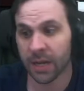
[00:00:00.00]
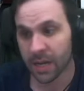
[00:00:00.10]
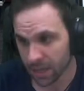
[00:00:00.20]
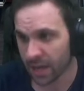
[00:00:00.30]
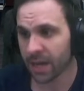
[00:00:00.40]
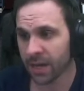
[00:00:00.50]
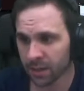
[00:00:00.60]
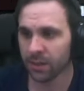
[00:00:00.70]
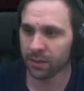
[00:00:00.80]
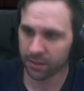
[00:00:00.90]
Yeah,
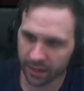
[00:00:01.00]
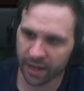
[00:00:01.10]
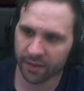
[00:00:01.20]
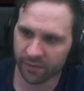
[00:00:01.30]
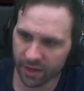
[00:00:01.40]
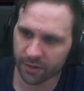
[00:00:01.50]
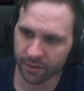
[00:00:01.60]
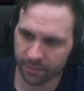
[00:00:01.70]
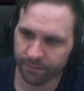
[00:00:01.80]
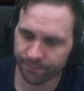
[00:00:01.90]
yeah,
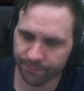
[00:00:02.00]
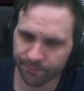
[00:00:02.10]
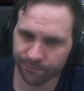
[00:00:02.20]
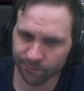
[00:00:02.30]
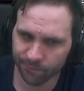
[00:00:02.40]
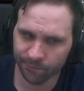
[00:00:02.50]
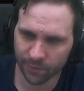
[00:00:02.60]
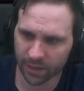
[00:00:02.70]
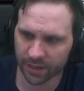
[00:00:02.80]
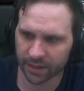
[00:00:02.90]
Signer. Mm -hmm.
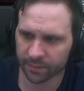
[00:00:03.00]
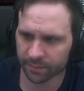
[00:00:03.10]
Yeah.